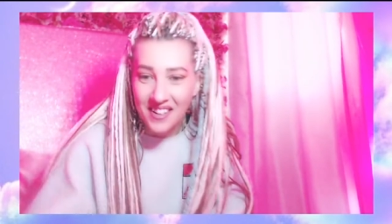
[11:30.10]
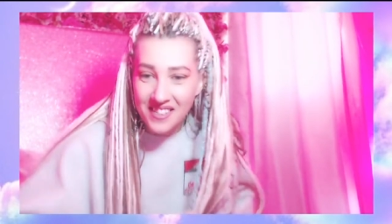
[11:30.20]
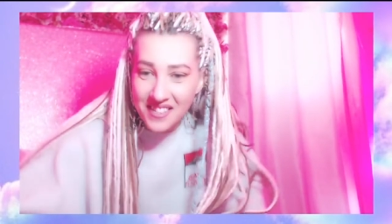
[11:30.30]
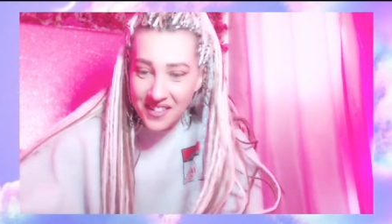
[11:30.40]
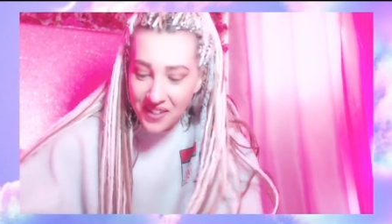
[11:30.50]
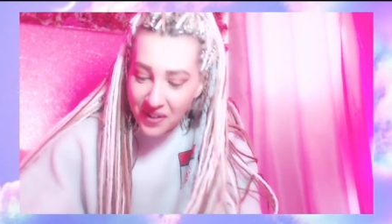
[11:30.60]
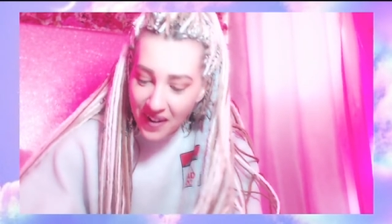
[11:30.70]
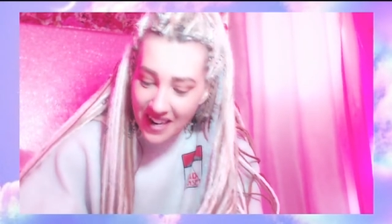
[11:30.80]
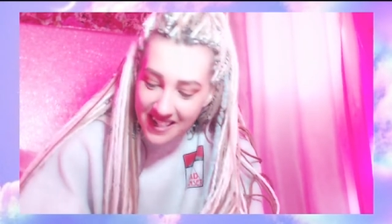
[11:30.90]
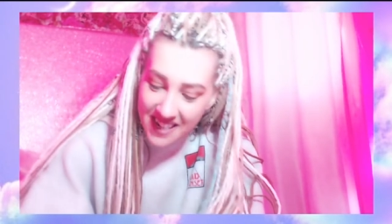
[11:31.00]
Let's do the
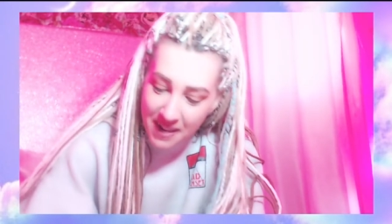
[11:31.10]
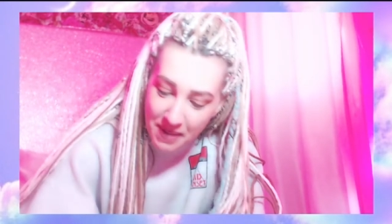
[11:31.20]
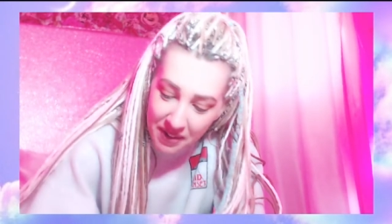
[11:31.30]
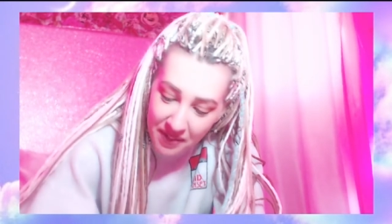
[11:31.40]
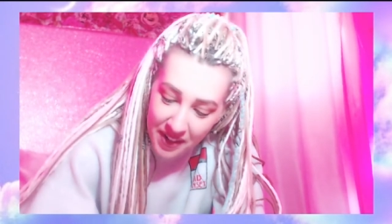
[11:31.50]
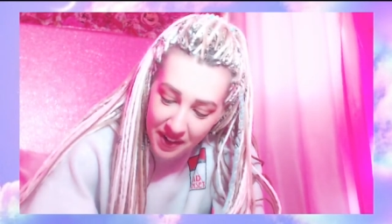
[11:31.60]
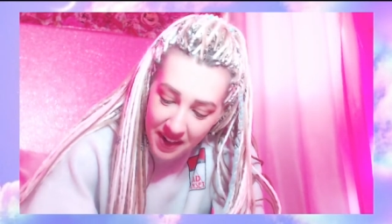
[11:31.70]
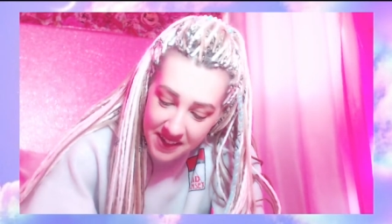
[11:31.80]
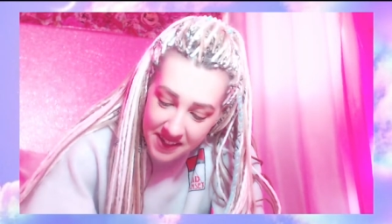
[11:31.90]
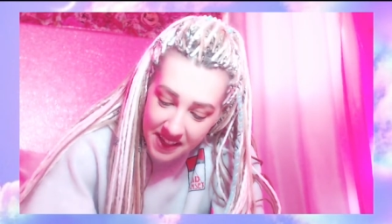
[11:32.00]
right timing for you
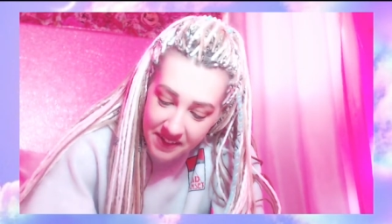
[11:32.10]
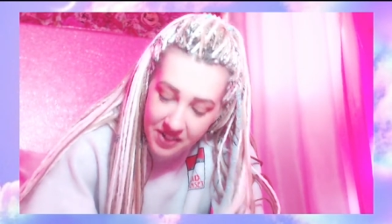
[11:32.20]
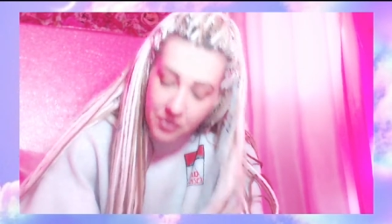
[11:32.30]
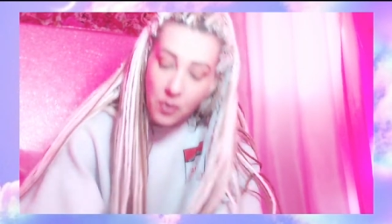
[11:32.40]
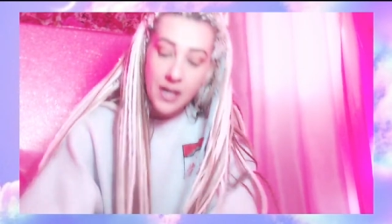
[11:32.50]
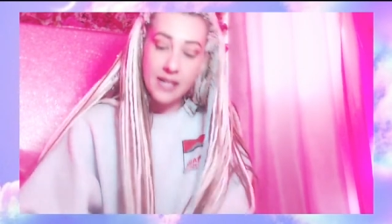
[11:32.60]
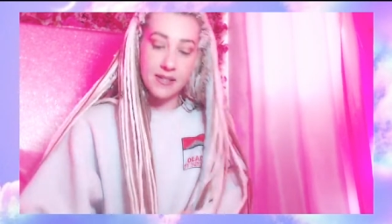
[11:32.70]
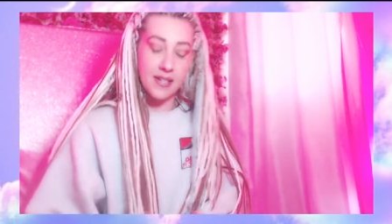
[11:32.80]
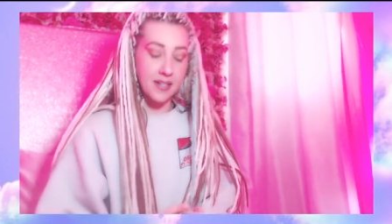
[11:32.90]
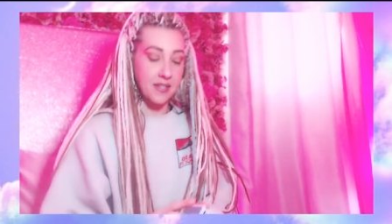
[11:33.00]
guys. 11:26
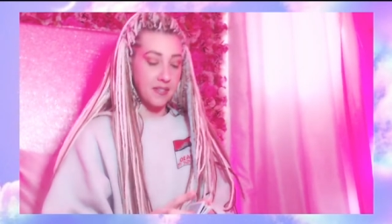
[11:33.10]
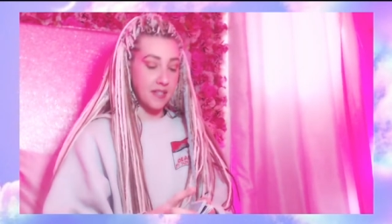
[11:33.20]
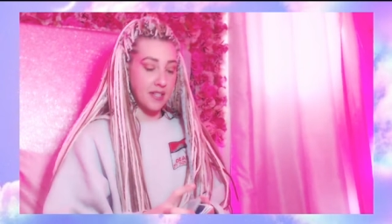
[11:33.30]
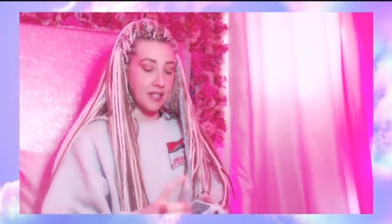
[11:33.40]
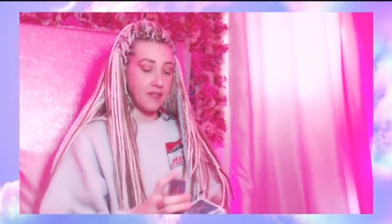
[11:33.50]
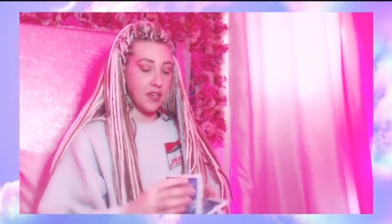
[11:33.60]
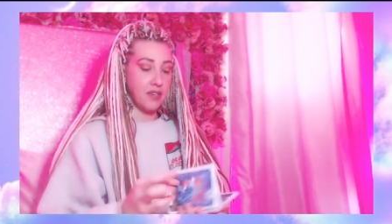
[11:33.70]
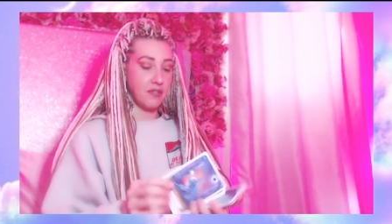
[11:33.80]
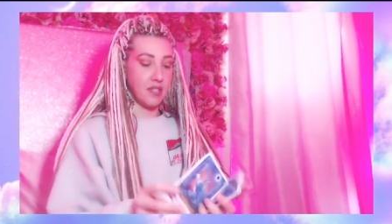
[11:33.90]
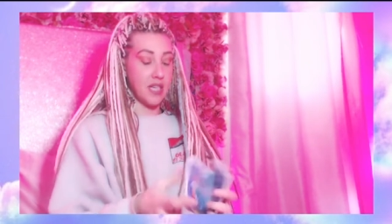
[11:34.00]
instead
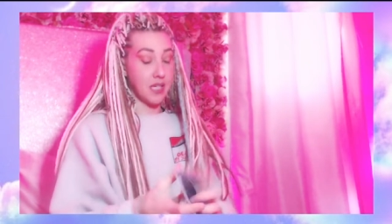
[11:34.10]
of 06.